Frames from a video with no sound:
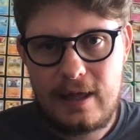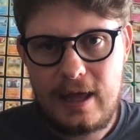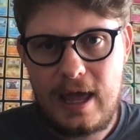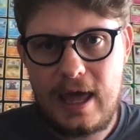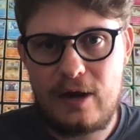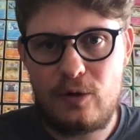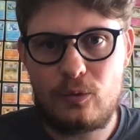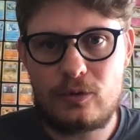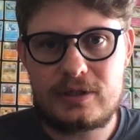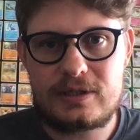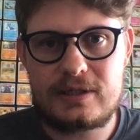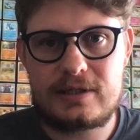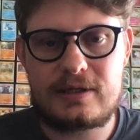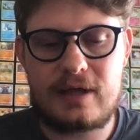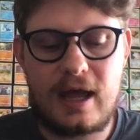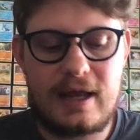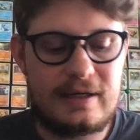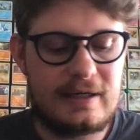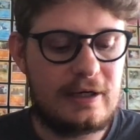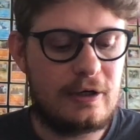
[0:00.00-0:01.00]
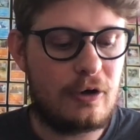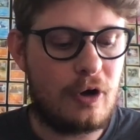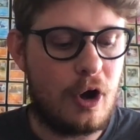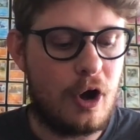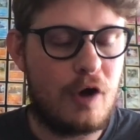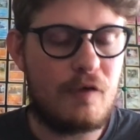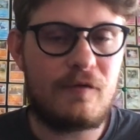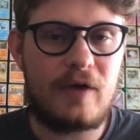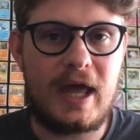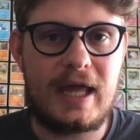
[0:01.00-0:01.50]
And it was this idea
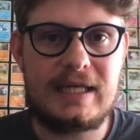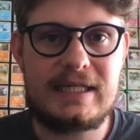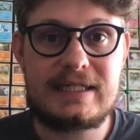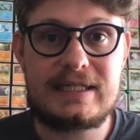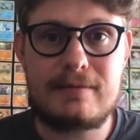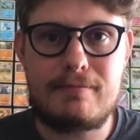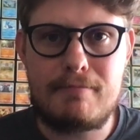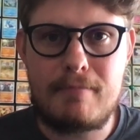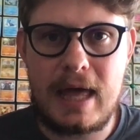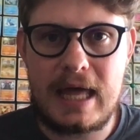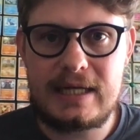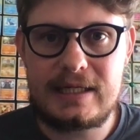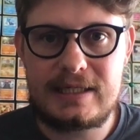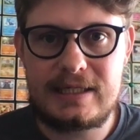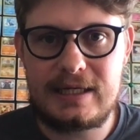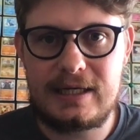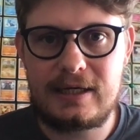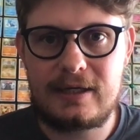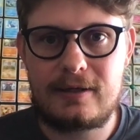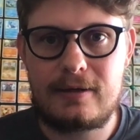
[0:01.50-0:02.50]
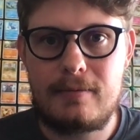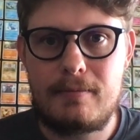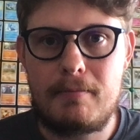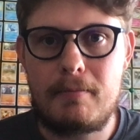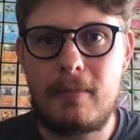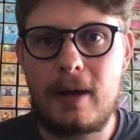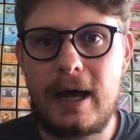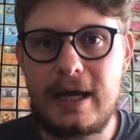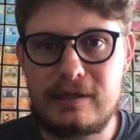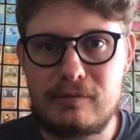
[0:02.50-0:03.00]
of a semantic
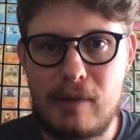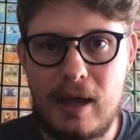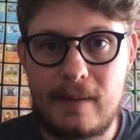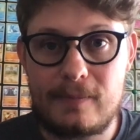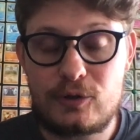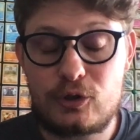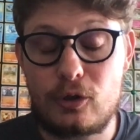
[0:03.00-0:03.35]
mind map.